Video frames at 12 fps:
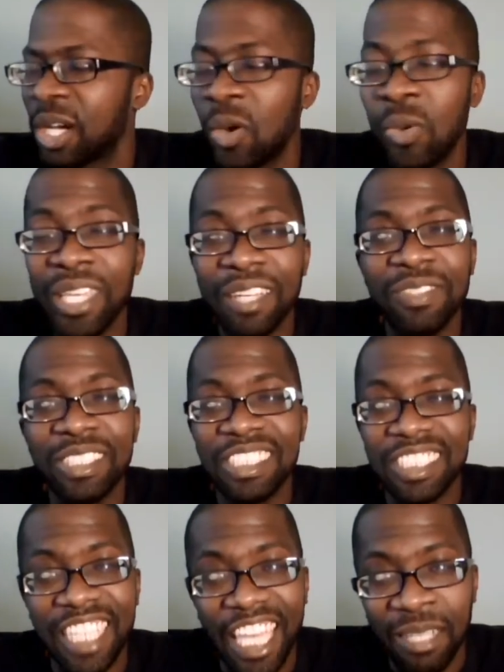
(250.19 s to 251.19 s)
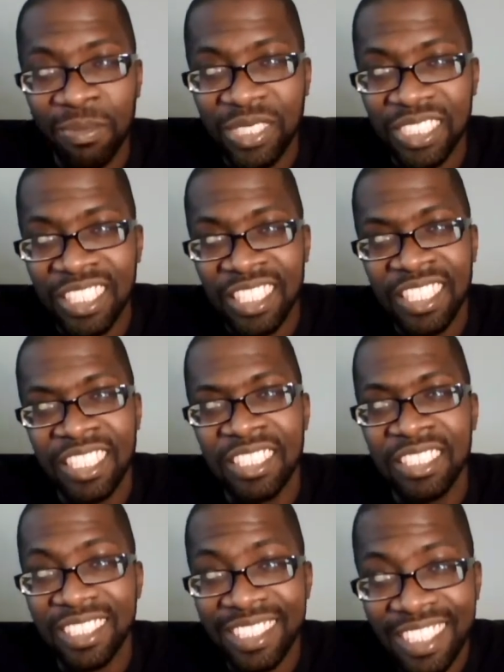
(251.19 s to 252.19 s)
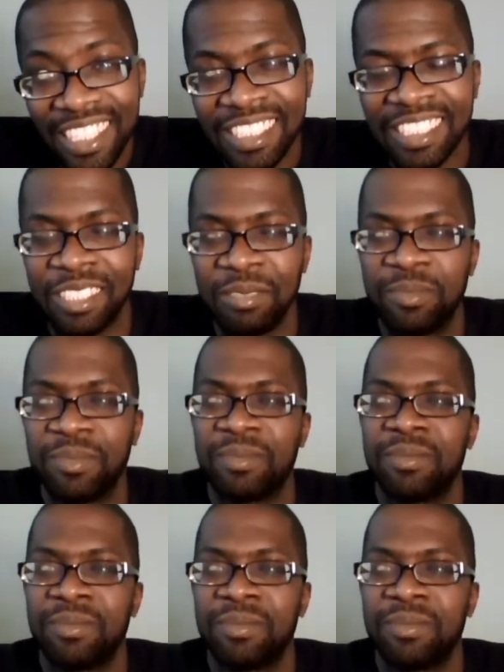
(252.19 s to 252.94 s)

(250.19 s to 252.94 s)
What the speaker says: We have escaped the system.